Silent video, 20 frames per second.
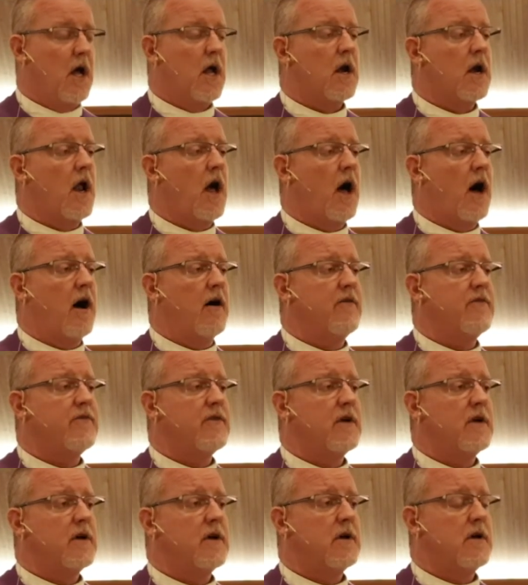Love
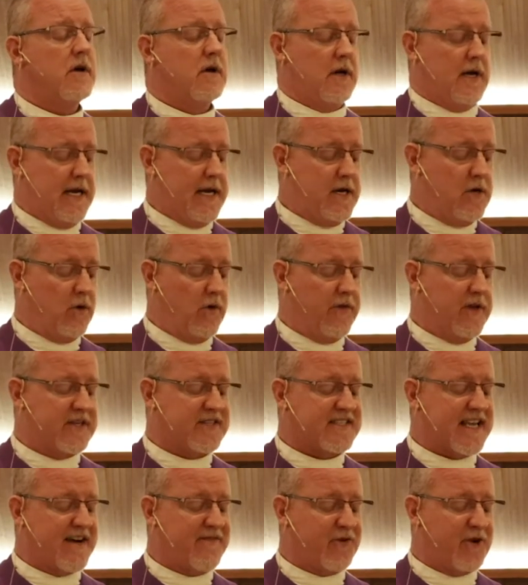healed the
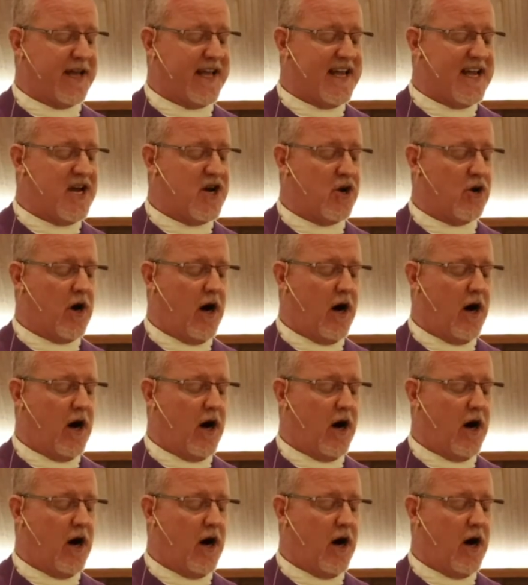severed ear